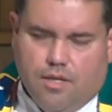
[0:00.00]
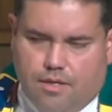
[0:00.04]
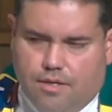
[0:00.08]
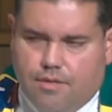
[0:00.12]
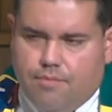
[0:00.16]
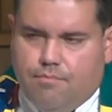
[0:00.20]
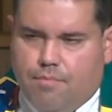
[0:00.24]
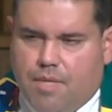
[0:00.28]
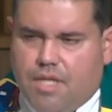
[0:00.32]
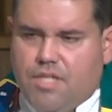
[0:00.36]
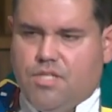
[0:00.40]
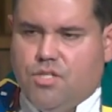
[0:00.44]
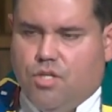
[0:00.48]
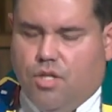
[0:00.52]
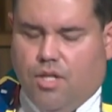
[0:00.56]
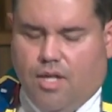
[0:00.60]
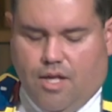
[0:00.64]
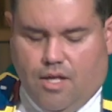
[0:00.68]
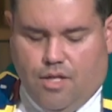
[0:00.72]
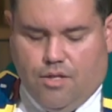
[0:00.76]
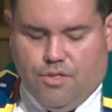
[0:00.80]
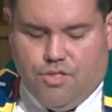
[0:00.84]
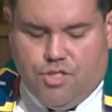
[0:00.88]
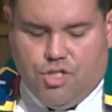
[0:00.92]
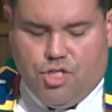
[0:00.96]
mental
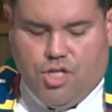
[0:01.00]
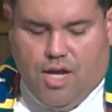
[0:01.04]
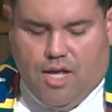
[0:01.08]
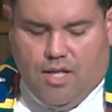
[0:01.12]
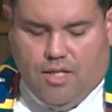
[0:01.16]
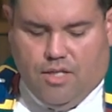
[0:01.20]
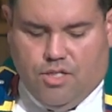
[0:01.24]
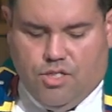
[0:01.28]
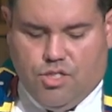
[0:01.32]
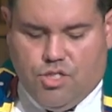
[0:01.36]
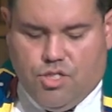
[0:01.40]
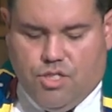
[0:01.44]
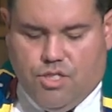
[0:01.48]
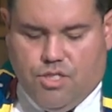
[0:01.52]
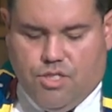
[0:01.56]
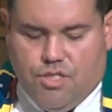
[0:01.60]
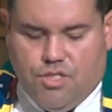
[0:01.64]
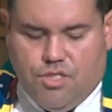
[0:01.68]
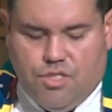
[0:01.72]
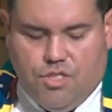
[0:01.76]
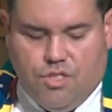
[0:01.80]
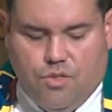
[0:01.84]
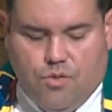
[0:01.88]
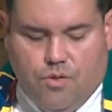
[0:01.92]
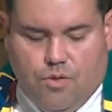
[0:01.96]
health
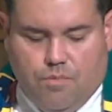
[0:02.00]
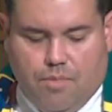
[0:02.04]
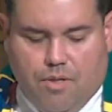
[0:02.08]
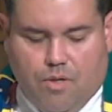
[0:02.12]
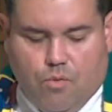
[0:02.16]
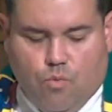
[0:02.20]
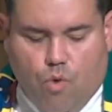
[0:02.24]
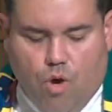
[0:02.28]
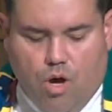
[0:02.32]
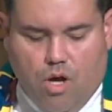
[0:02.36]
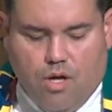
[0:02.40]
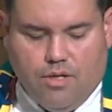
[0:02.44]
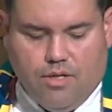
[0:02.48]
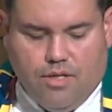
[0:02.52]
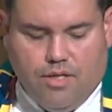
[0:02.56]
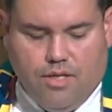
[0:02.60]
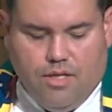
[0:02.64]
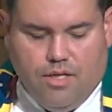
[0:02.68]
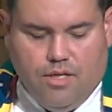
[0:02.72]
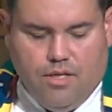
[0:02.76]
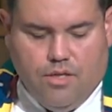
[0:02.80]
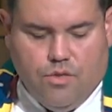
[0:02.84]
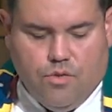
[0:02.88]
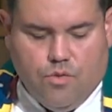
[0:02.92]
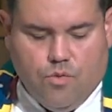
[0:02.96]
challenges who had been
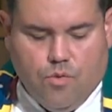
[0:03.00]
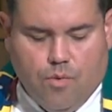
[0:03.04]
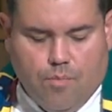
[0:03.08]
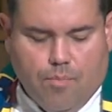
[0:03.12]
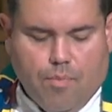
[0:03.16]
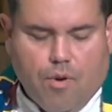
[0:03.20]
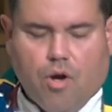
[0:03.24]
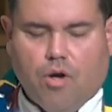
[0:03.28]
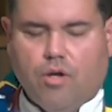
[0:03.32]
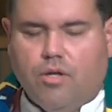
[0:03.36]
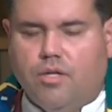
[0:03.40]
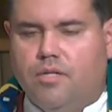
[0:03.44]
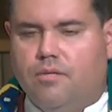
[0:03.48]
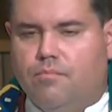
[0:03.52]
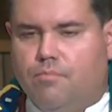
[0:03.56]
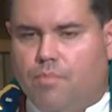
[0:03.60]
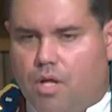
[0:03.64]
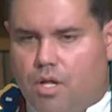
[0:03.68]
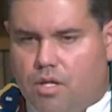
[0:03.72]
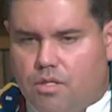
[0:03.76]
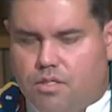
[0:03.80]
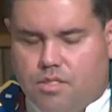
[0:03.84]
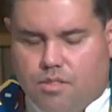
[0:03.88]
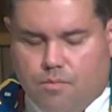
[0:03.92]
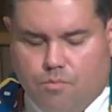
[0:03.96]
walking through a park in
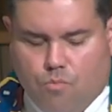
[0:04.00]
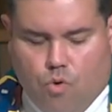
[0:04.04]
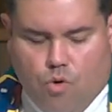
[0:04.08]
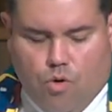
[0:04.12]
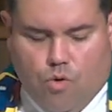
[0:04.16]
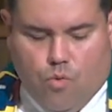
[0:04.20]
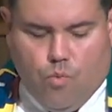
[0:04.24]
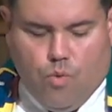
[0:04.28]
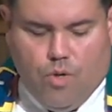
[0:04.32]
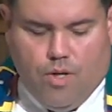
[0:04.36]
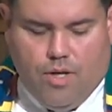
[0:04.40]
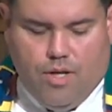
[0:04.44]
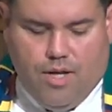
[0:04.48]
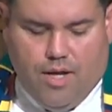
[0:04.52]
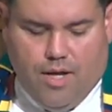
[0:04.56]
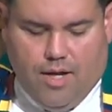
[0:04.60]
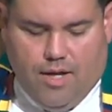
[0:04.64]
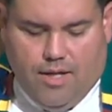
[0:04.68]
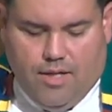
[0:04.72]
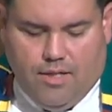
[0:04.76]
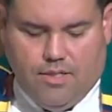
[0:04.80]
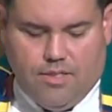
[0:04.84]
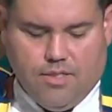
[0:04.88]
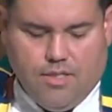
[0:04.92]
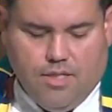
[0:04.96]
Baltimore one night
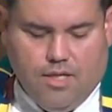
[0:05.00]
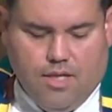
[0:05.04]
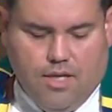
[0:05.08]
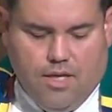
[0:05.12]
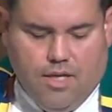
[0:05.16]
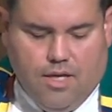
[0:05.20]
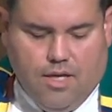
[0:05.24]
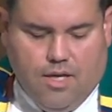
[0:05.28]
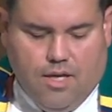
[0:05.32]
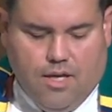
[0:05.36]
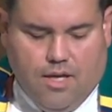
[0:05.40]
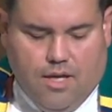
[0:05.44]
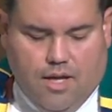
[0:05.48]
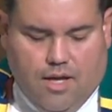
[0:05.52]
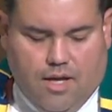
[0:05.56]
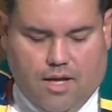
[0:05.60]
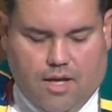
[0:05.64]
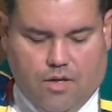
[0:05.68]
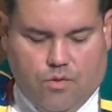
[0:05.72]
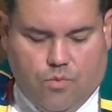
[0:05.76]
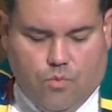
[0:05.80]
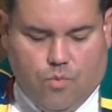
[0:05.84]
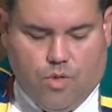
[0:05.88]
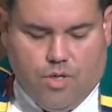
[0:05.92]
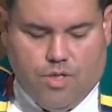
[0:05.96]

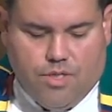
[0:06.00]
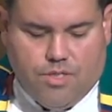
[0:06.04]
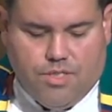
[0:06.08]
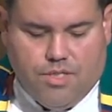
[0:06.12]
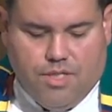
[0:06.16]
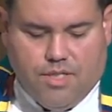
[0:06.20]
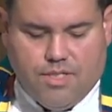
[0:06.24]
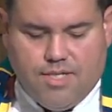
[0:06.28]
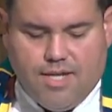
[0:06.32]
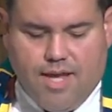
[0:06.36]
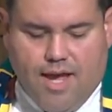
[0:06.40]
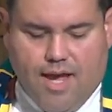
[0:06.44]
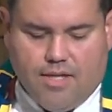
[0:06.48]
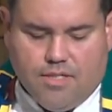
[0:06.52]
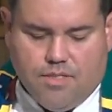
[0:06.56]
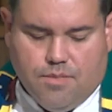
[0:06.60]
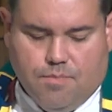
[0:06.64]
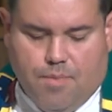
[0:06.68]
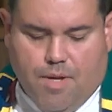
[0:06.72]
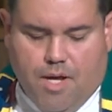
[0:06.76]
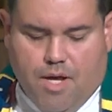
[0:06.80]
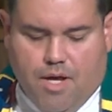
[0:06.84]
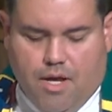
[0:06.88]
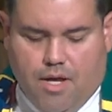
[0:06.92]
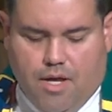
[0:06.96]
and was attacked
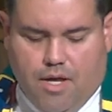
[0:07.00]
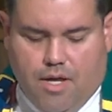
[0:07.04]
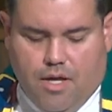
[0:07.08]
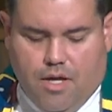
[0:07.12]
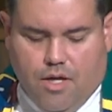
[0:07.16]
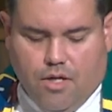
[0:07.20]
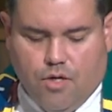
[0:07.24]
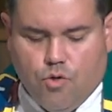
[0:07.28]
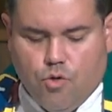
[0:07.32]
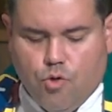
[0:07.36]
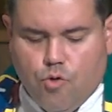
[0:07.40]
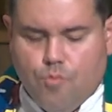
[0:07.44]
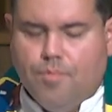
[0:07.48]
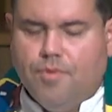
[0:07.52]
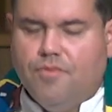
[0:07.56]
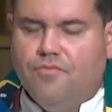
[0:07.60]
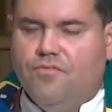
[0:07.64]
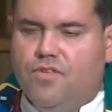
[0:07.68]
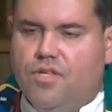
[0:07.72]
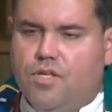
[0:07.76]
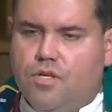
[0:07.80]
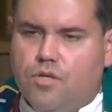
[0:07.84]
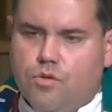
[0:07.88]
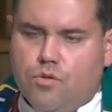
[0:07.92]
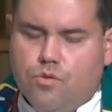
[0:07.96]
by a group of
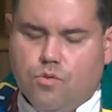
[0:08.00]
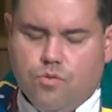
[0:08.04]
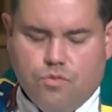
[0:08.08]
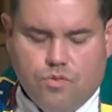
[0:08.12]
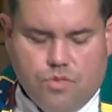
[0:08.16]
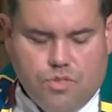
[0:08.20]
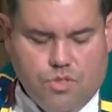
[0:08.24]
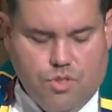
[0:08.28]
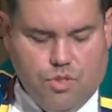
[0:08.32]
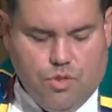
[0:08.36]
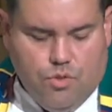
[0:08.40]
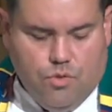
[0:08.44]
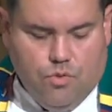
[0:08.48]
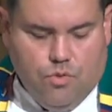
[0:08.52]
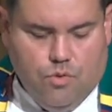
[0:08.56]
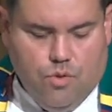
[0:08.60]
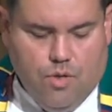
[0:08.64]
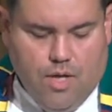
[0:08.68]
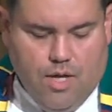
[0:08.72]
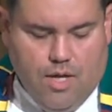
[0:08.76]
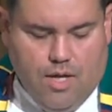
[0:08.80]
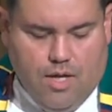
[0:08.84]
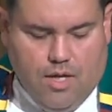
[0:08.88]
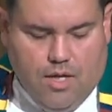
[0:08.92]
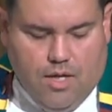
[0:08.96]
youths who
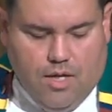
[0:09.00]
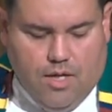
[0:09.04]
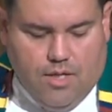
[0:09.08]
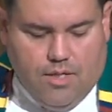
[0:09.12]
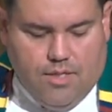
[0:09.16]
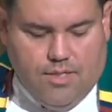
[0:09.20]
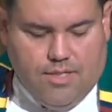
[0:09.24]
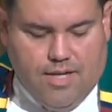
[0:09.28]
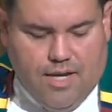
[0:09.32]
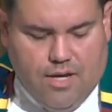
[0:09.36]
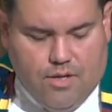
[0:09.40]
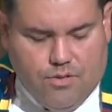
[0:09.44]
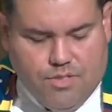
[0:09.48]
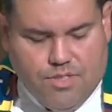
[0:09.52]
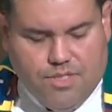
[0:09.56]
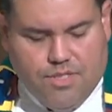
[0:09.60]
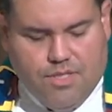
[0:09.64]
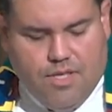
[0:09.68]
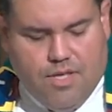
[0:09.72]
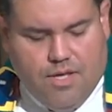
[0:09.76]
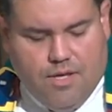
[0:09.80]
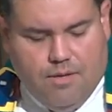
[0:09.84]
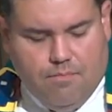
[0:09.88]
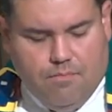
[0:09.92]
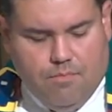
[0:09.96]
doused
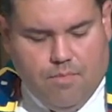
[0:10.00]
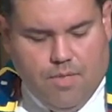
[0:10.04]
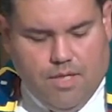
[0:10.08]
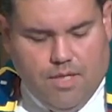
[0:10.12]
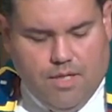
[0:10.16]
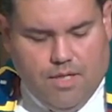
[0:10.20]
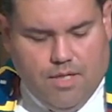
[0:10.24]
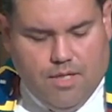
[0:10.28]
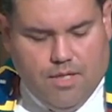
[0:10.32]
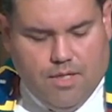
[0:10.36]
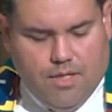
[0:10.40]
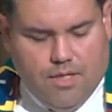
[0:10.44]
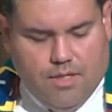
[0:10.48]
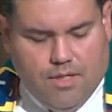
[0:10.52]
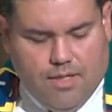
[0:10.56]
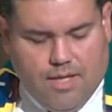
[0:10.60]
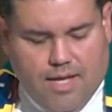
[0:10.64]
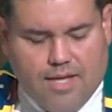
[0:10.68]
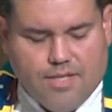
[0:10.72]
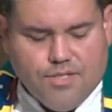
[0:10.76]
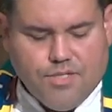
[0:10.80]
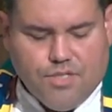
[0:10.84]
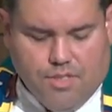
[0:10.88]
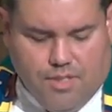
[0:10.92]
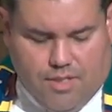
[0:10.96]
them in
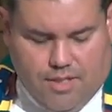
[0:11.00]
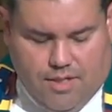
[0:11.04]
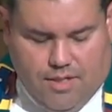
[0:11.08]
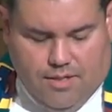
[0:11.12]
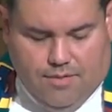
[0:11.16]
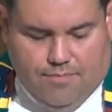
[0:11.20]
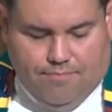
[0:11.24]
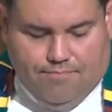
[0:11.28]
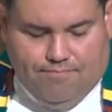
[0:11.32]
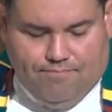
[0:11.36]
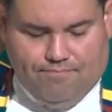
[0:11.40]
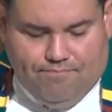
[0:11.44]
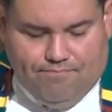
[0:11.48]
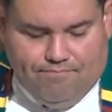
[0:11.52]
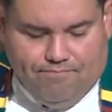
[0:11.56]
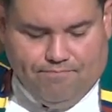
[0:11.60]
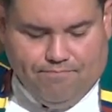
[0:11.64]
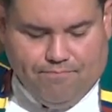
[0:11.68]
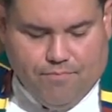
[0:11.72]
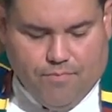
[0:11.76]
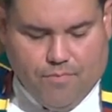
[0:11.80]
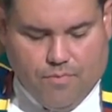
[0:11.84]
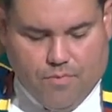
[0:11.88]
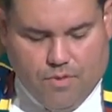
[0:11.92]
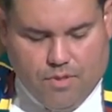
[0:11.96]
gasoline
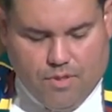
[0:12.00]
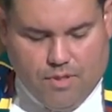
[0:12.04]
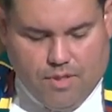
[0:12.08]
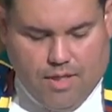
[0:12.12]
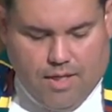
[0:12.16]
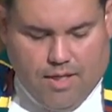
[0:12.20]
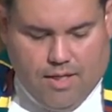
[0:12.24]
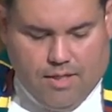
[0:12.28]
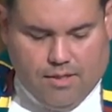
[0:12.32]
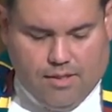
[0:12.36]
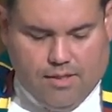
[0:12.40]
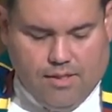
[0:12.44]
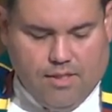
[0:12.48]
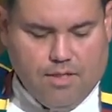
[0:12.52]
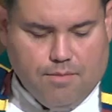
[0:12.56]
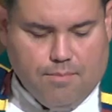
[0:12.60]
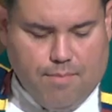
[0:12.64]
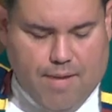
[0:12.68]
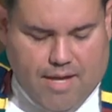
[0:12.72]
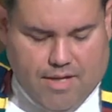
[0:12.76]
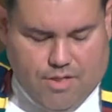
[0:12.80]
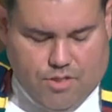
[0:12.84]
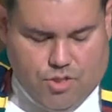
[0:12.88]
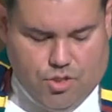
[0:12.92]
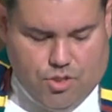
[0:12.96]
and lit a
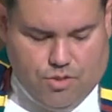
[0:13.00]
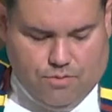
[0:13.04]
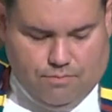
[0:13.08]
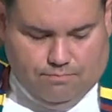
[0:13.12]
match.